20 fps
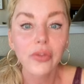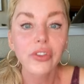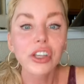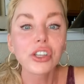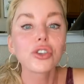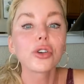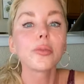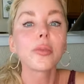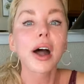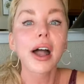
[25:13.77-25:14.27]

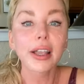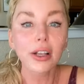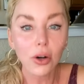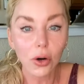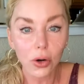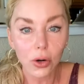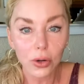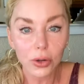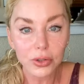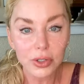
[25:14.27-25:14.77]
These are my
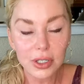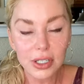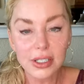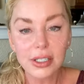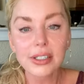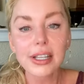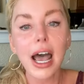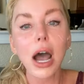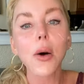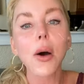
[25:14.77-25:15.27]
goals.
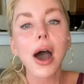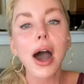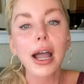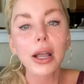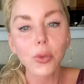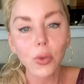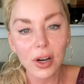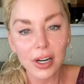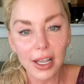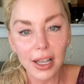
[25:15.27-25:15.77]
This is how
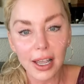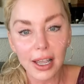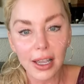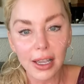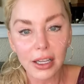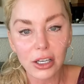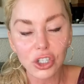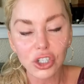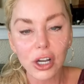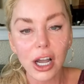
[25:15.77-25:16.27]
I want to
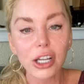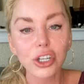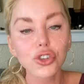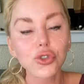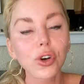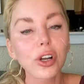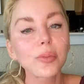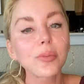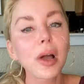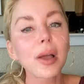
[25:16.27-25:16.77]
age. I
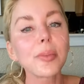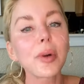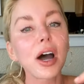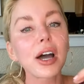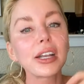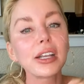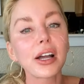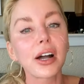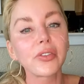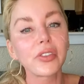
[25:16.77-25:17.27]
trick my
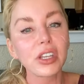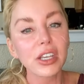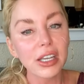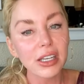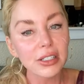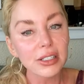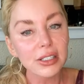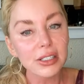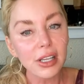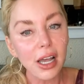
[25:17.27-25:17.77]
body on the
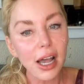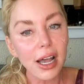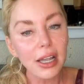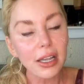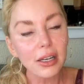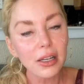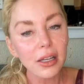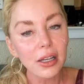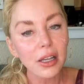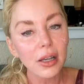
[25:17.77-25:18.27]

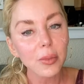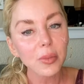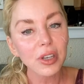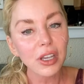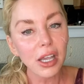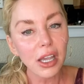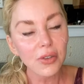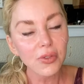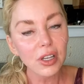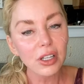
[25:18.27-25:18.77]
inside
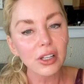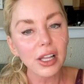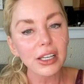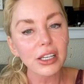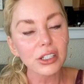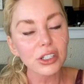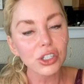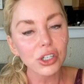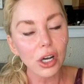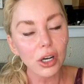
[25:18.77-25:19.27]
behaving
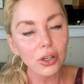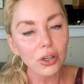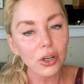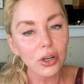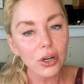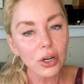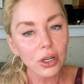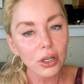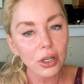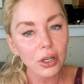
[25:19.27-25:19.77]
like it's
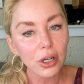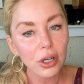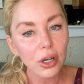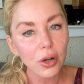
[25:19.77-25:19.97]
younger,